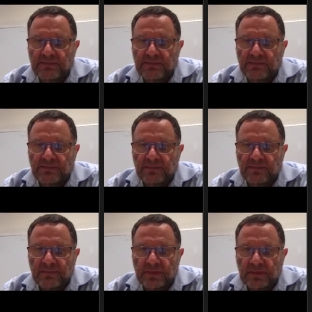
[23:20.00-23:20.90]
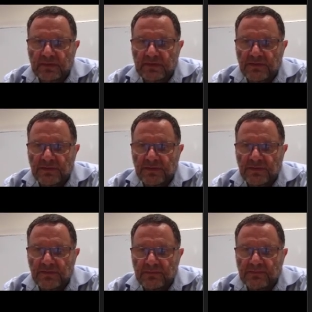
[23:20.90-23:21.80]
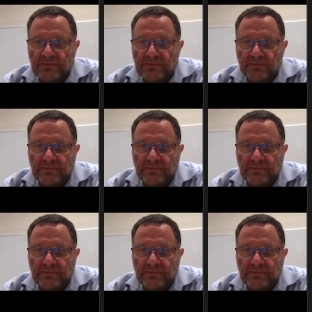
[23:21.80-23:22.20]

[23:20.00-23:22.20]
(no one is talking)